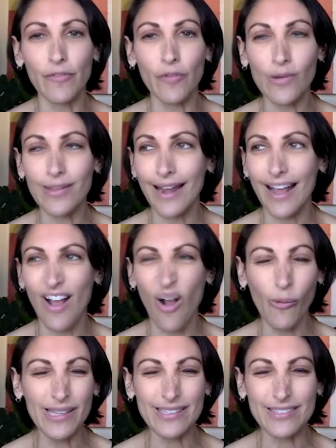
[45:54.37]
Before
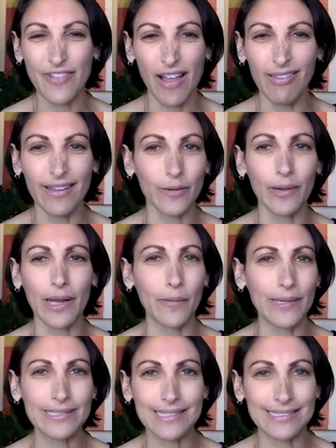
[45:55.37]
that, I always felt
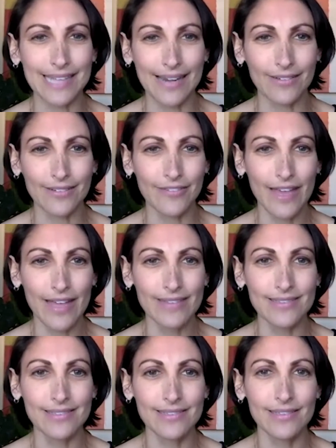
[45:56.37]
like when I went to dental
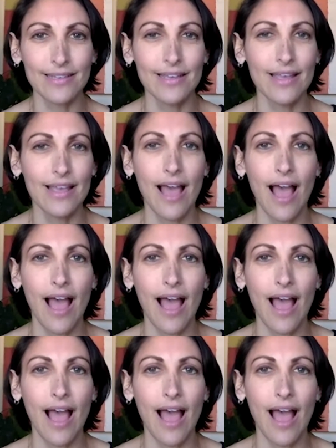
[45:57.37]
events,